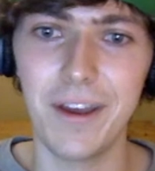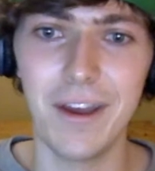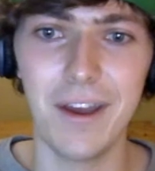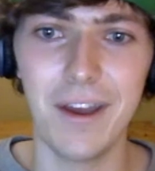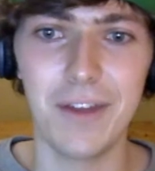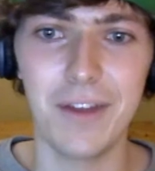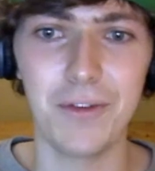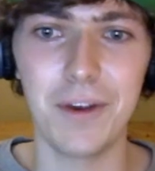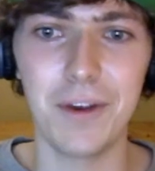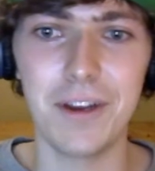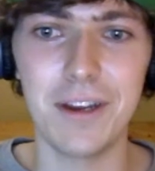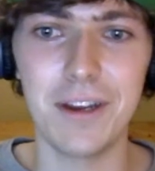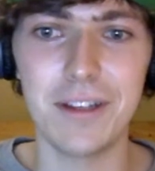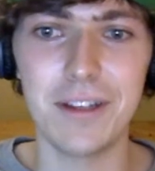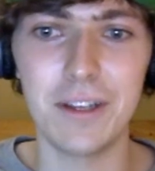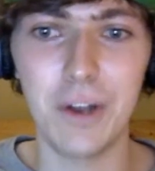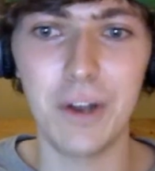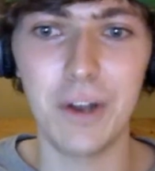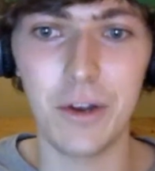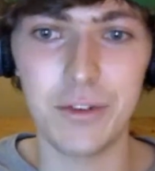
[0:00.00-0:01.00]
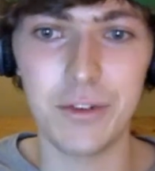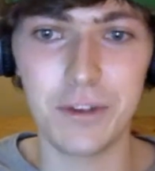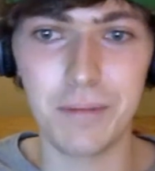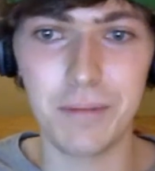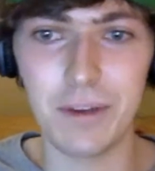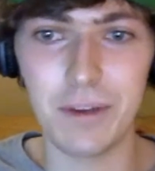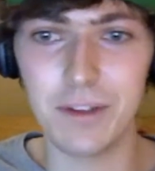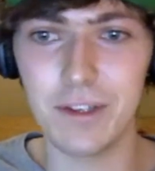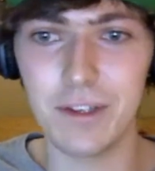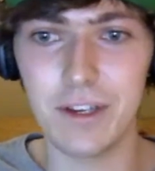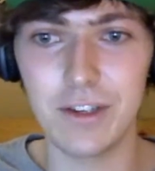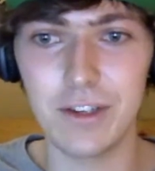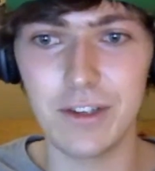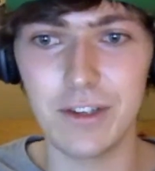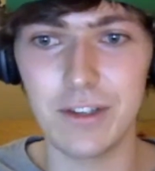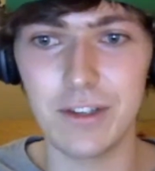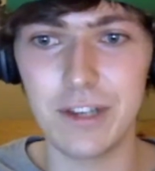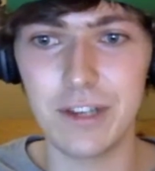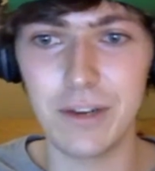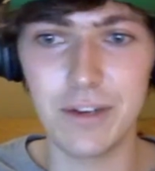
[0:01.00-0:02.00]
2019 All-Sun Belt
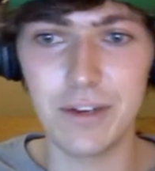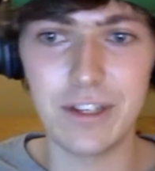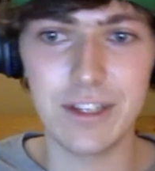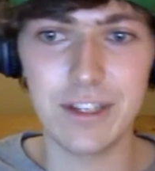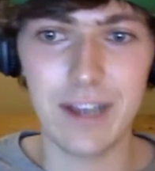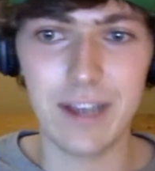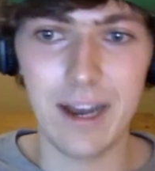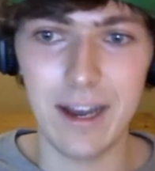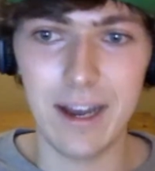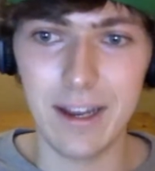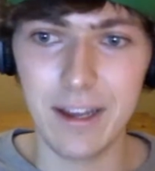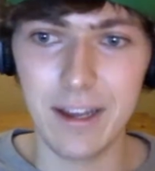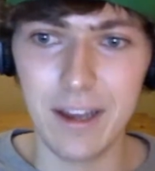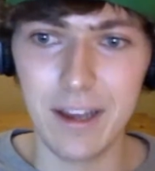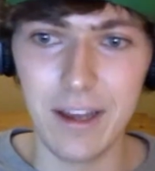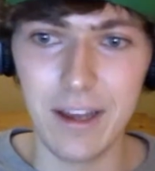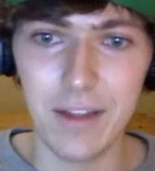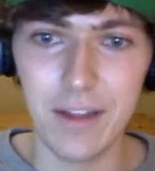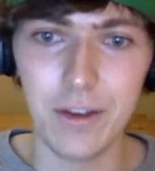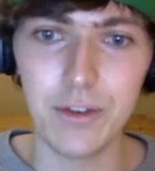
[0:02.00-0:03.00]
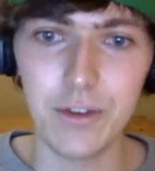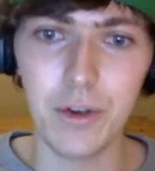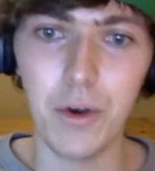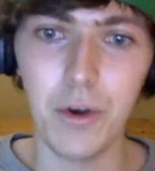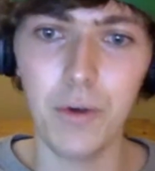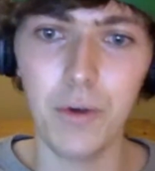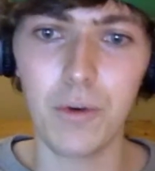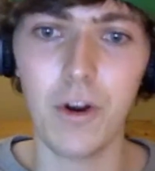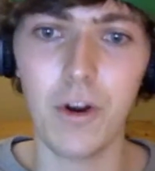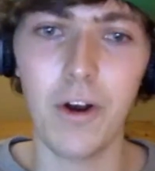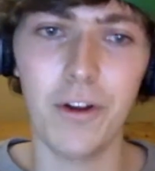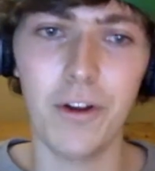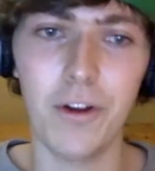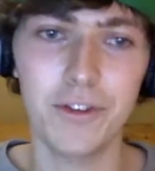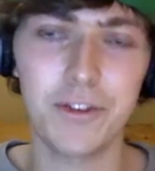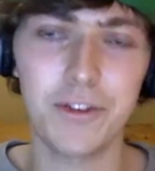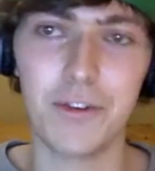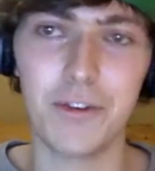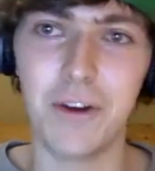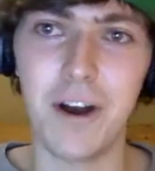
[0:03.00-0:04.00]
selection, Tierney Scott. This whole
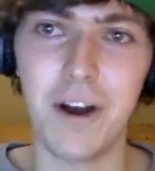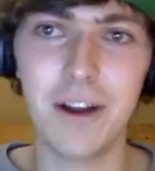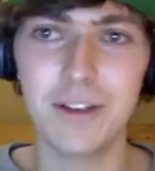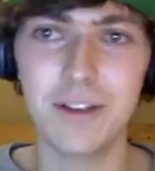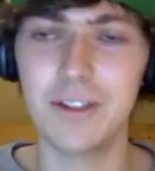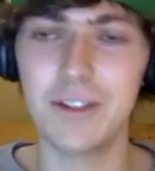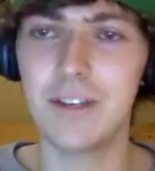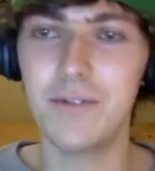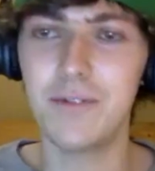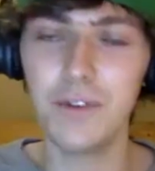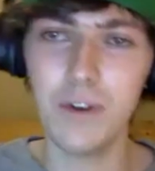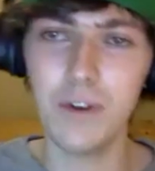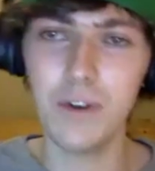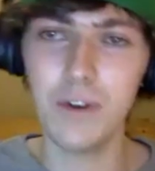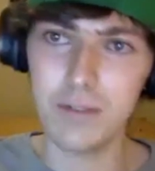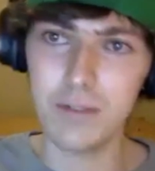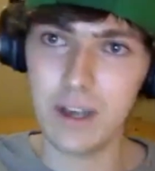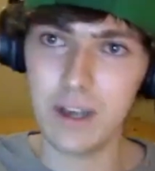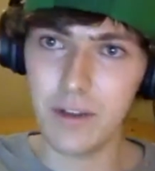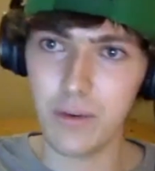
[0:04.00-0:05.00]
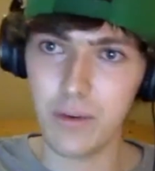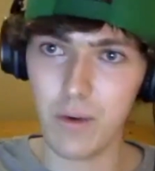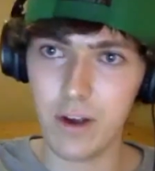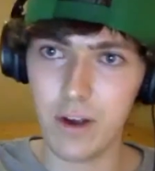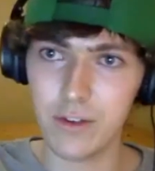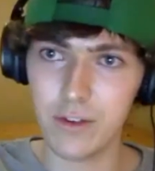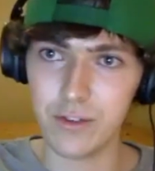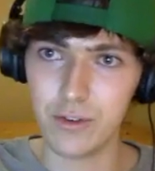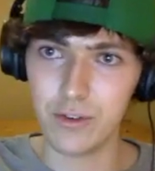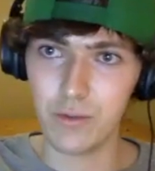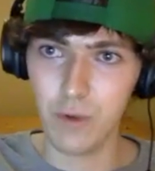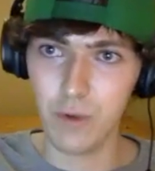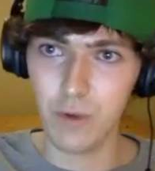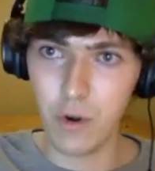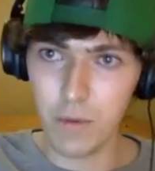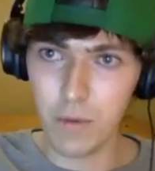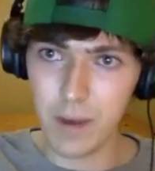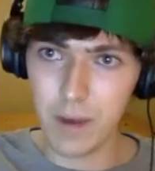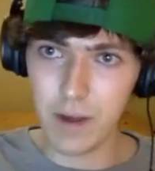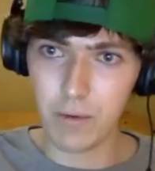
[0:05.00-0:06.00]
roster, honestly, if you go down the roster
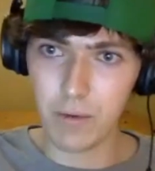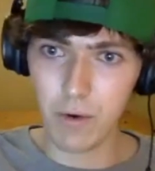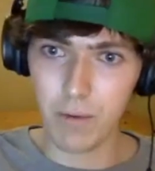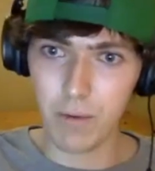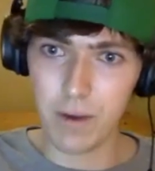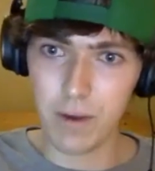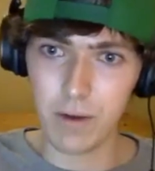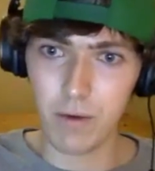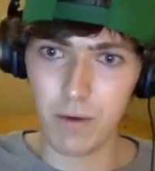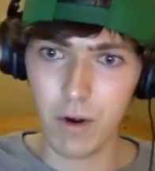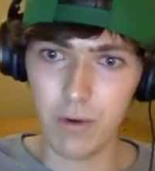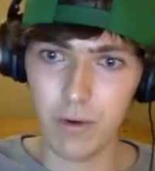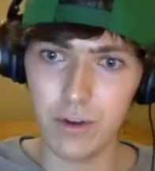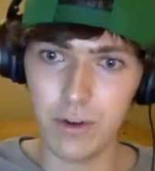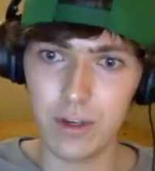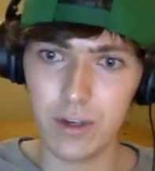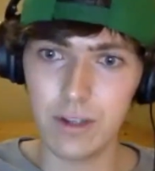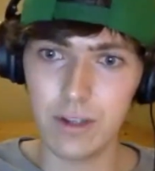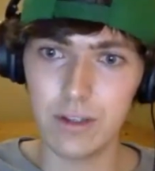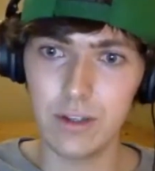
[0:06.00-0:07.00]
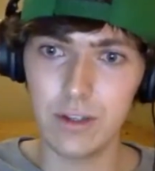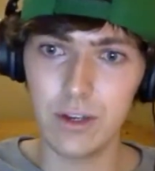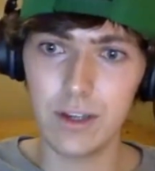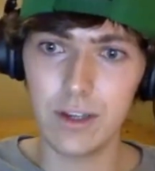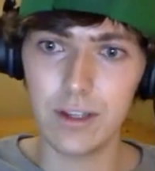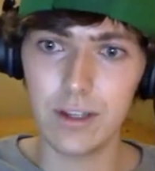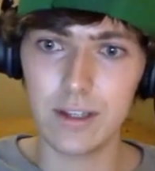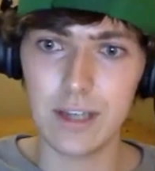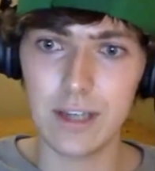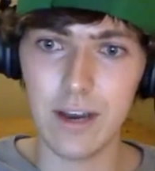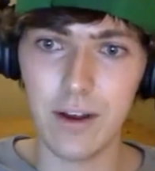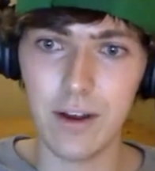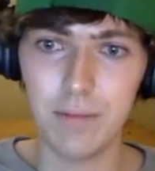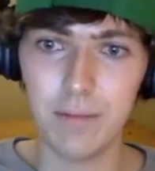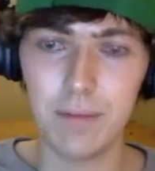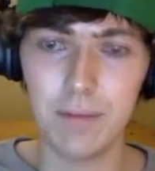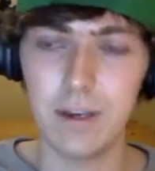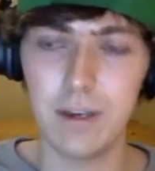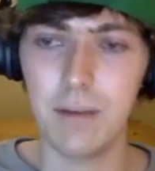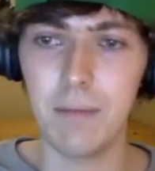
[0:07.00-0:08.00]
row by row by row, you can look at the talent,
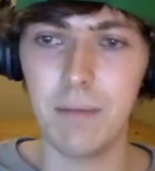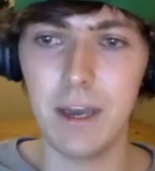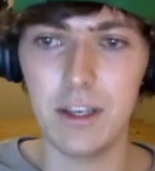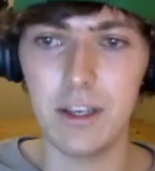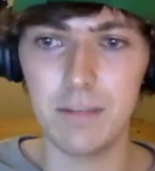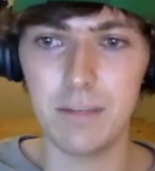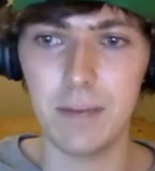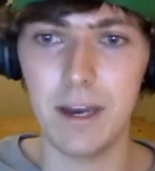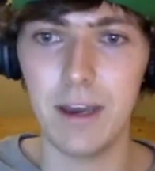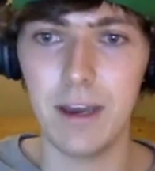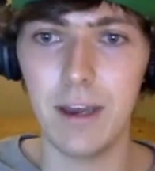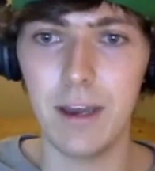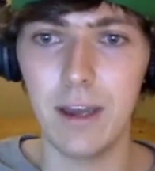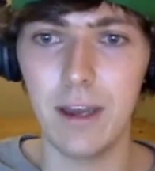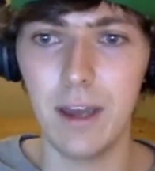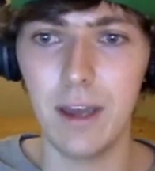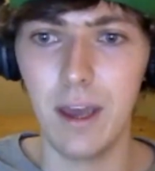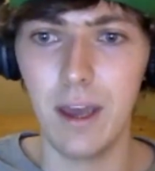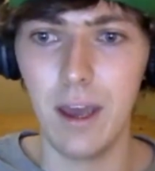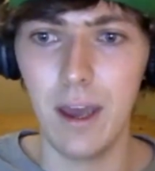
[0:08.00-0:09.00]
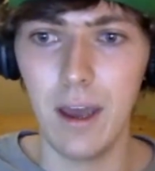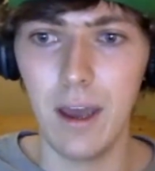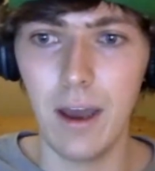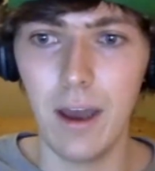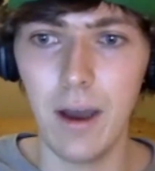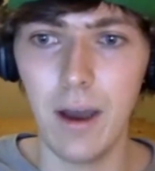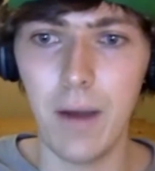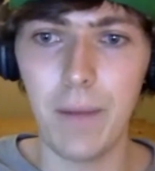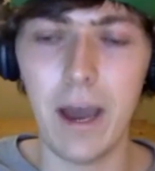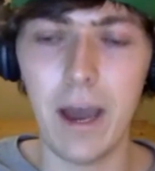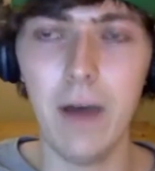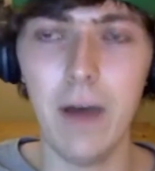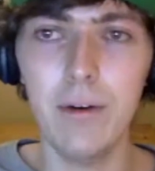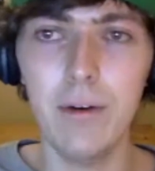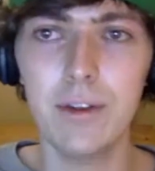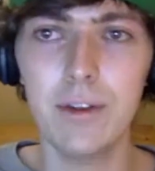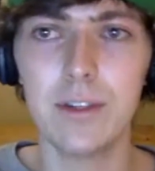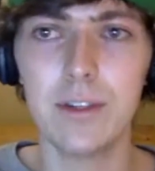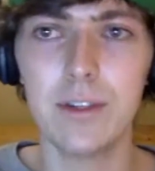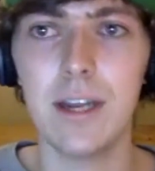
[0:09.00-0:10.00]
be amazed by it. How
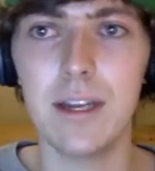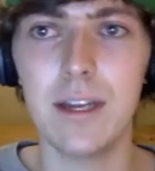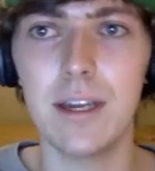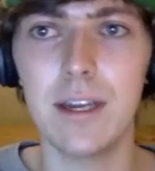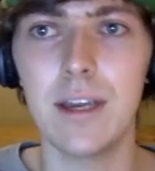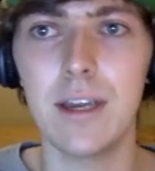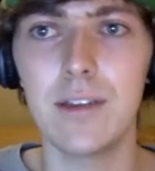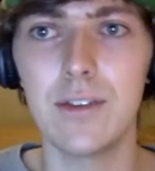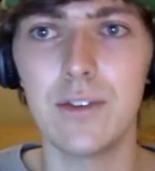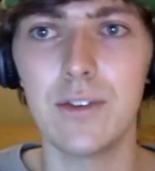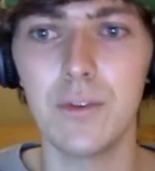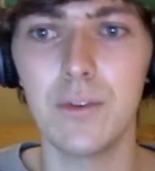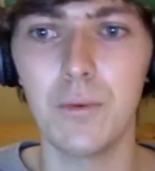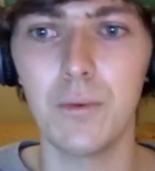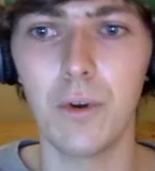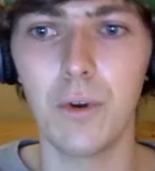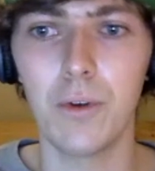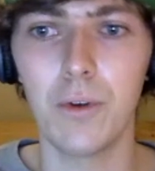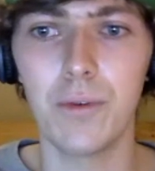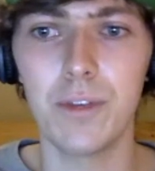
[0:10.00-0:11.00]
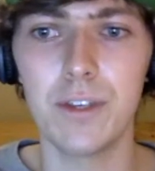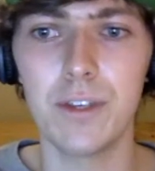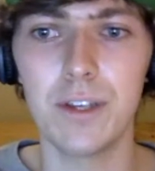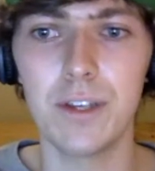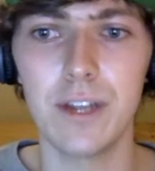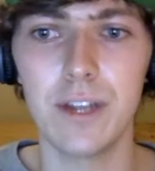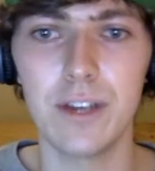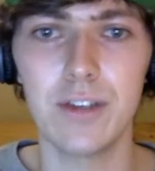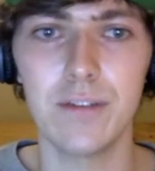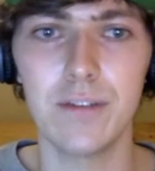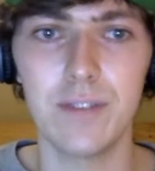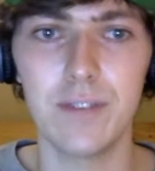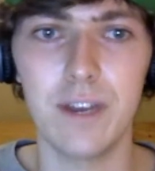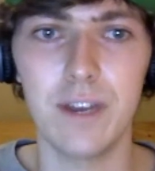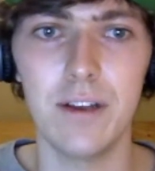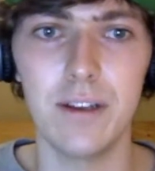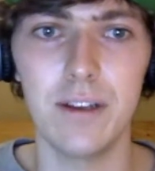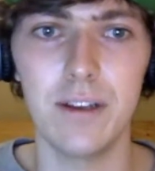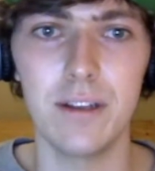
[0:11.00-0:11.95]
exciting is it to work with this collection of talent?